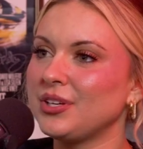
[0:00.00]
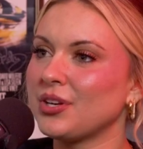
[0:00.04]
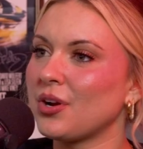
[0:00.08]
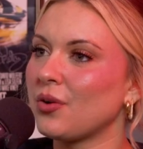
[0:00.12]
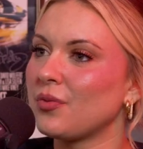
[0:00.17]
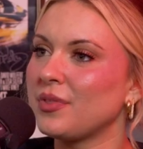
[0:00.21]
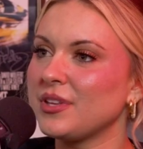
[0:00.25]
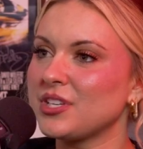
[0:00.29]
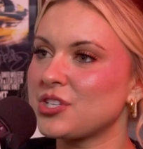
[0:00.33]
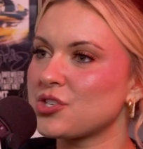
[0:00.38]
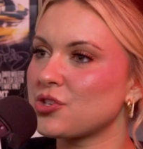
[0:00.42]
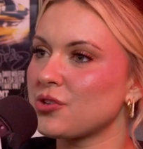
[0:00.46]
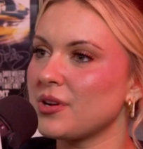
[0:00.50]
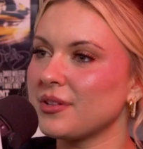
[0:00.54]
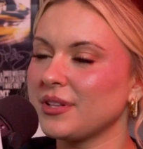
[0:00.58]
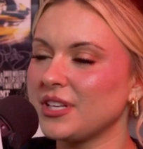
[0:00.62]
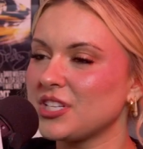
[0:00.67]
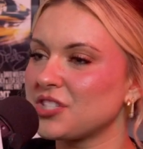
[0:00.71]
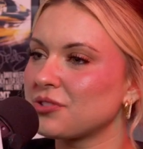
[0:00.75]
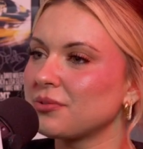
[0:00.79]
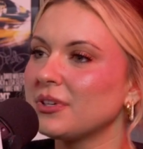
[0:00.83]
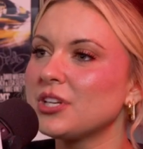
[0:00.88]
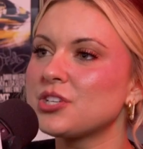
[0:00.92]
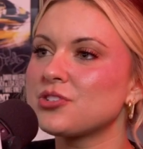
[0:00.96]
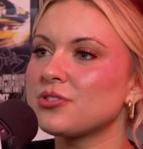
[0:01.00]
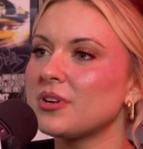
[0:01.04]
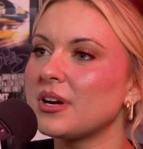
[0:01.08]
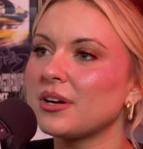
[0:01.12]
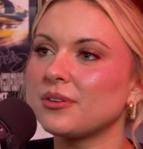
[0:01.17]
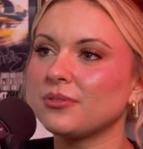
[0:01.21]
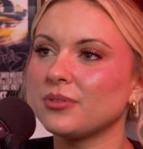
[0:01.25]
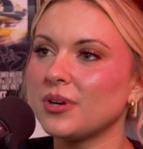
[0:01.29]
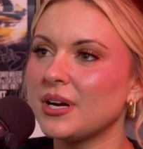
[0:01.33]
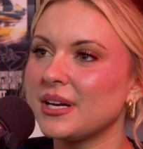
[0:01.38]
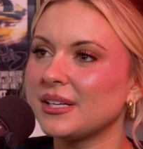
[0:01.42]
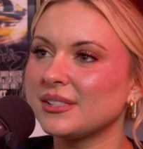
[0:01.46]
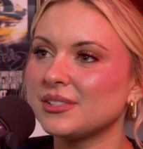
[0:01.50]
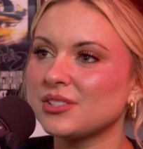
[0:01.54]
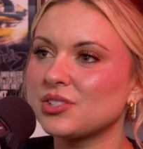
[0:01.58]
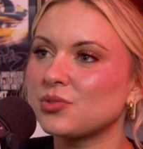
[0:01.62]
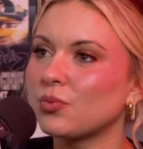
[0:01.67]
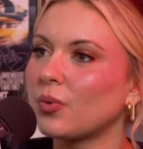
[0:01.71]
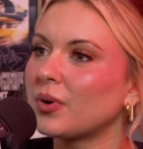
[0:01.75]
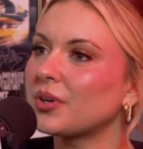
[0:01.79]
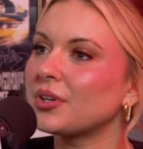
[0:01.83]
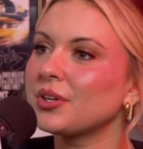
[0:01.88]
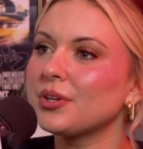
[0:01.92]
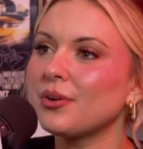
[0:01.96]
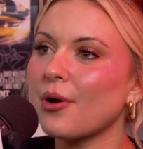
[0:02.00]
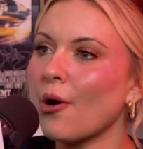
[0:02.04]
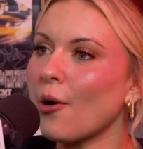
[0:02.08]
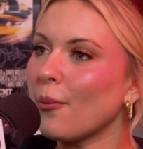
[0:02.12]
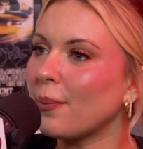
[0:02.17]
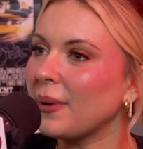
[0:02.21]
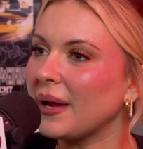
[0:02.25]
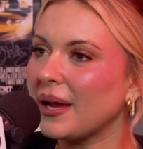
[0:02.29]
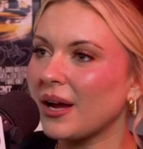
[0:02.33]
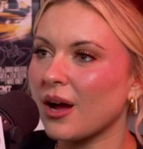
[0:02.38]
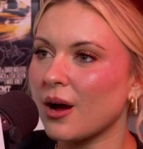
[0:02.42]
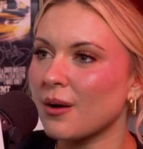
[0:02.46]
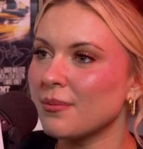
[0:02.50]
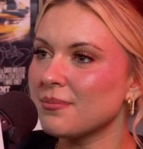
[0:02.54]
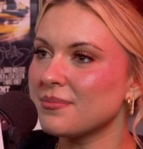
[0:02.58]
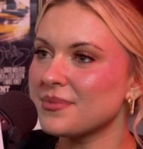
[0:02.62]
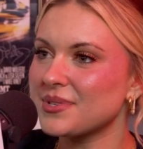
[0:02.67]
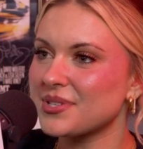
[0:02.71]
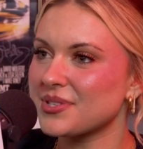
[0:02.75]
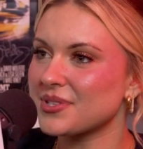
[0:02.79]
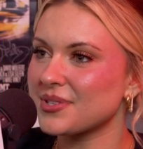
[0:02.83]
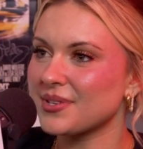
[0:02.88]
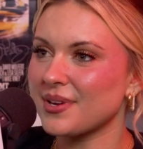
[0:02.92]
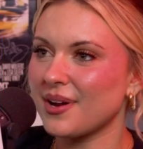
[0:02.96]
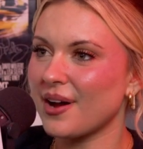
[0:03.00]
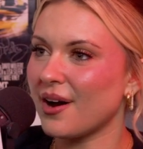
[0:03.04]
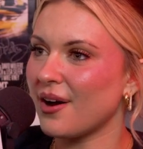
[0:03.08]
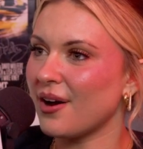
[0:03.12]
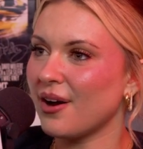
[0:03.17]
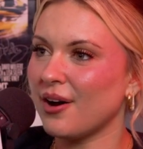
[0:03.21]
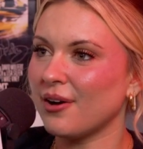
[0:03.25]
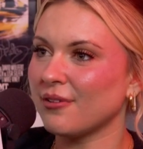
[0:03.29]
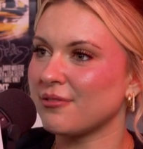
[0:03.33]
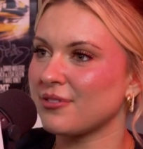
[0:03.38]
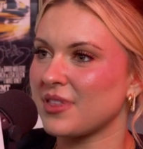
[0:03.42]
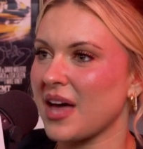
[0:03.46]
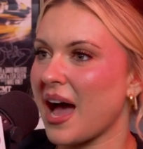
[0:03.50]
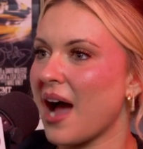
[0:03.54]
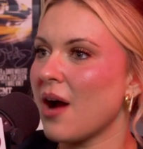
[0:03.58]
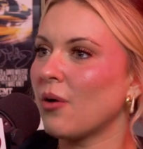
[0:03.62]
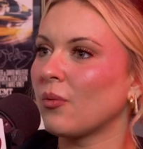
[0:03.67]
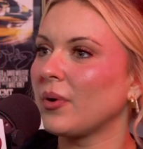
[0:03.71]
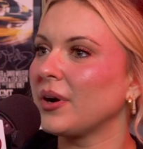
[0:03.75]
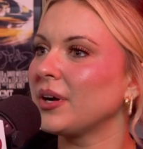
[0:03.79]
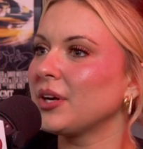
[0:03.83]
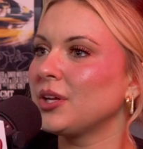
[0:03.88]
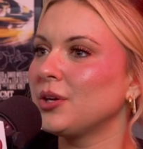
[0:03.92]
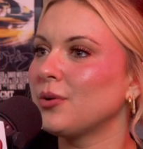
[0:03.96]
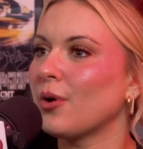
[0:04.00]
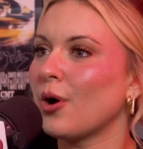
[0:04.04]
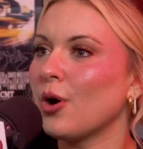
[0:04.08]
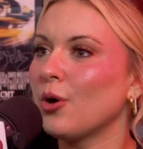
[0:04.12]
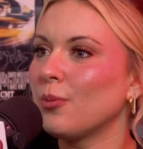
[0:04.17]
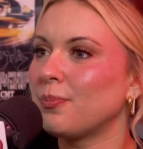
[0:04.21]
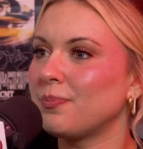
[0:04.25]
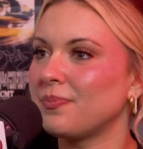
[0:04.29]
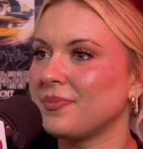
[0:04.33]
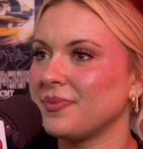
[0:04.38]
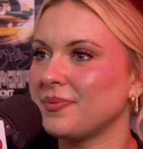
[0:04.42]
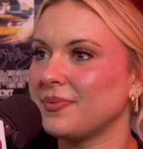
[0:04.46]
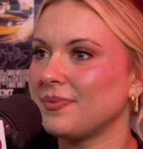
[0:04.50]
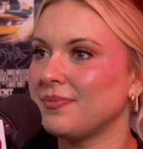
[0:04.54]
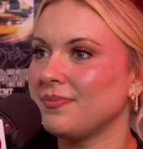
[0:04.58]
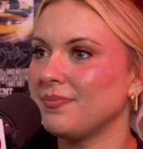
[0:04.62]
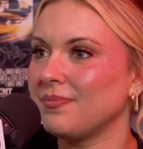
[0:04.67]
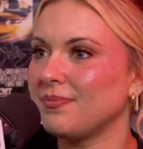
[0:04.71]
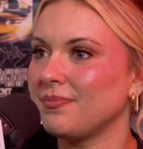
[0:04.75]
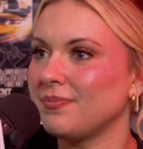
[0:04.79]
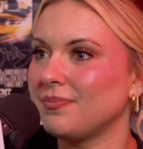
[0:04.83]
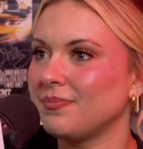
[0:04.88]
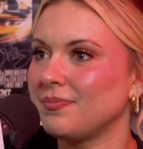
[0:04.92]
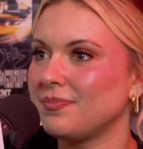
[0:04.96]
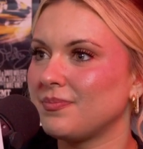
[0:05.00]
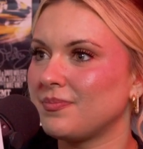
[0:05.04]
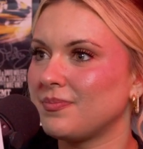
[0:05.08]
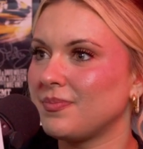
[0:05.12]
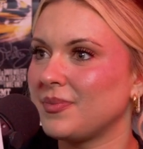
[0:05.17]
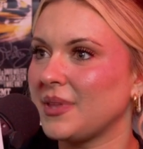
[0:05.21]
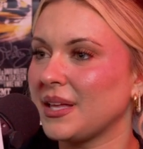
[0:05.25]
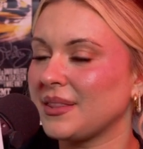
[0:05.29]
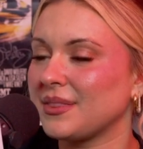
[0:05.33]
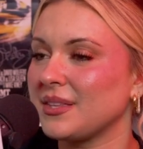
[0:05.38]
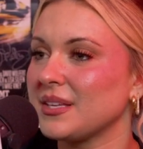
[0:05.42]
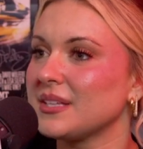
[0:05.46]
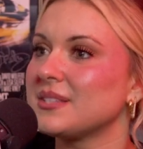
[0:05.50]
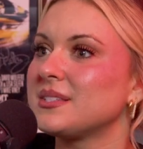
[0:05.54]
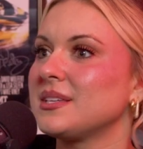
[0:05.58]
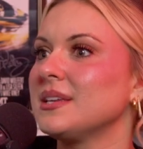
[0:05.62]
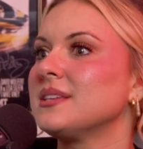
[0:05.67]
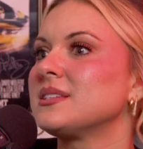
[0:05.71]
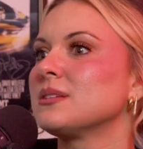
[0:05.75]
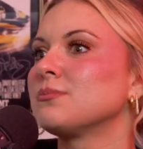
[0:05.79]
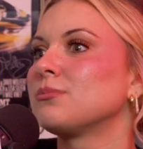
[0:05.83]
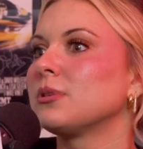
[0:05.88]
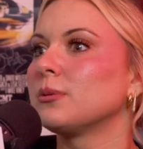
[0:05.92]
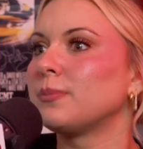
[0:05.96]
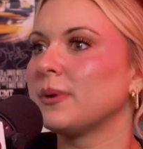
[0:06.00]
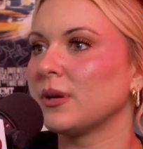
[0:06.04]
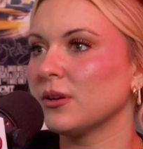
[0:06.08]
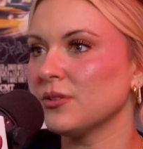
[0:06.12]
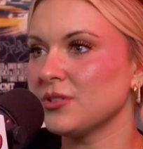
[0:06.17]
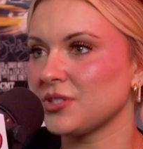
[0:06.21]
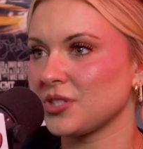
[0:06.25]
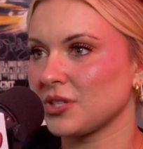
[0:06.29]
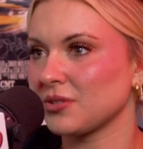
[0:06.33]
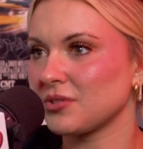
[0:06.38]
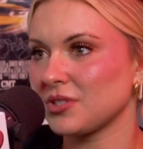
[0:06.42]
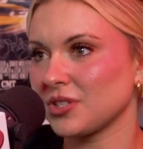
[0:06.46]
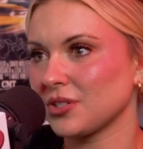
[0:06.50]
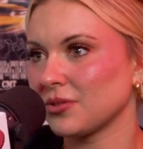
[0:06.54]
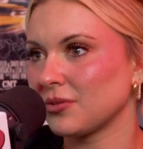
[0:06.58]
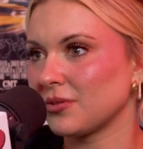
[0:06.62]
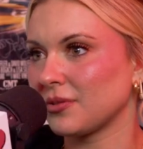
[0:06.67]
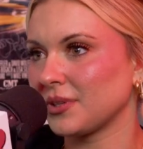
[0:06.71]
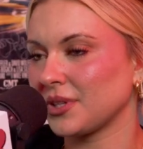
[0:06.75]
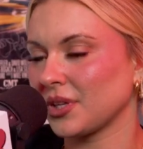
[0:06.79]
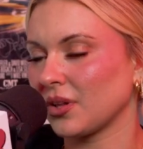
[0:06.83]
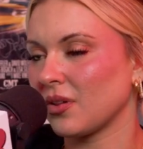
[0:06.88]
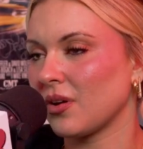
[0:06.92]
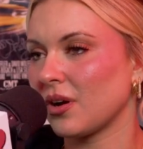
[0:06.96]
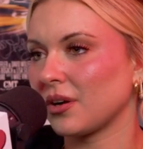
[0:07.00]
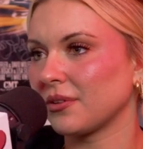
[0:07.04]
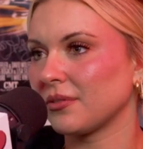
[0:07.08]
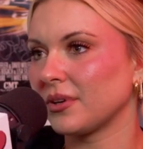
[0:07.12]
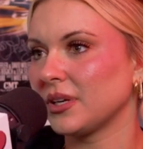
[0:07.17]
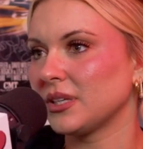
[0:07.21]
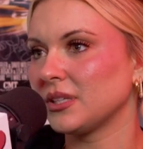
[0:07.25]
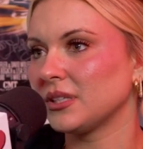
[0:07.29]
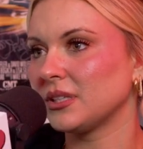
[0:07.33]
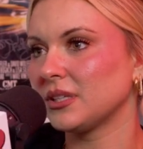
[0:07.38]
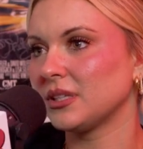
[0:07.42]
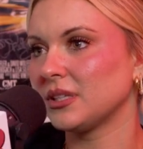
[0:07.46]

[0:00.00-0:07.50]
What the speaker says: You know, these 3 truck runs. What are you hoping comes of that? Where do you hope that this season propels you to in the long run?